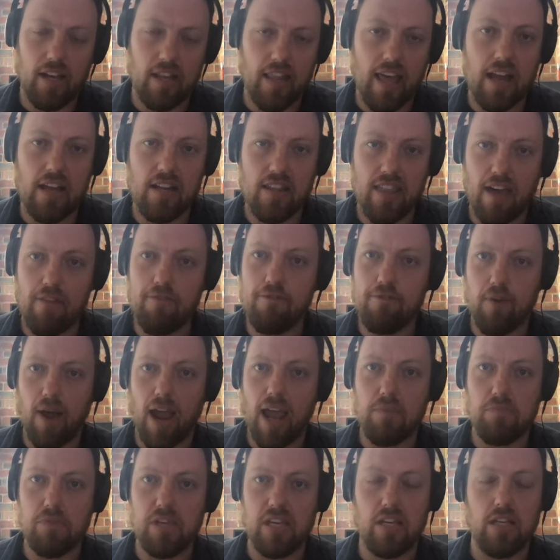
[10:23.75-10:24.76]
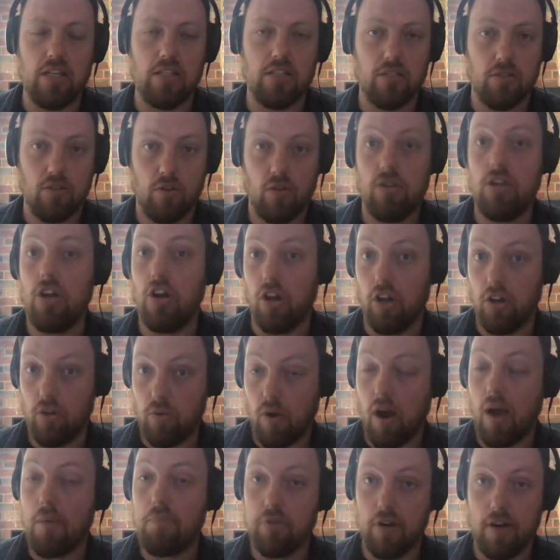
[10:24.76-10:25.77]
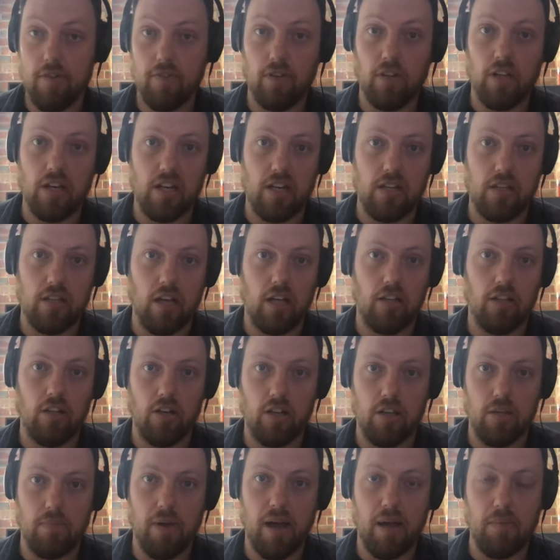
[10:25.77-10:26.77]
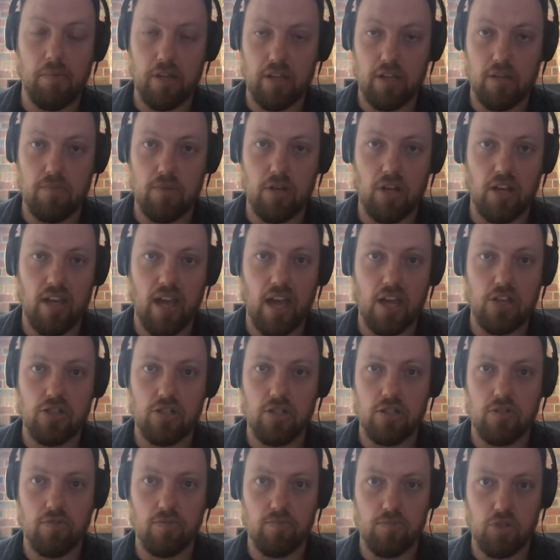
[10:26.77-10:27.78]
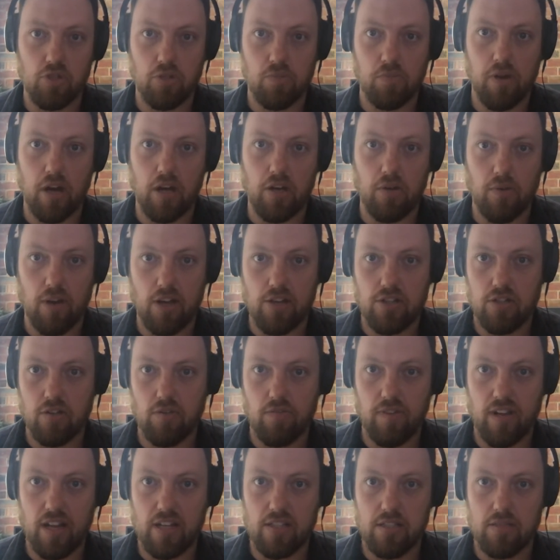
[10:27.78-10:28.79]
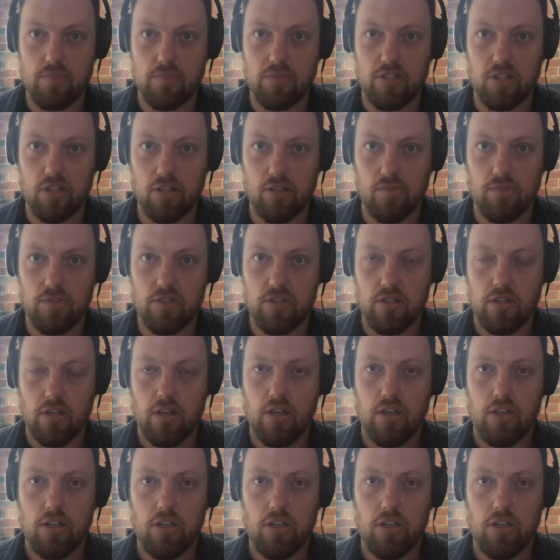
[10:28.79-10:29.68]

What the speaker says: And that framing is, you know, quite prevalent in a lot of the public communications from superannuation funds themselves.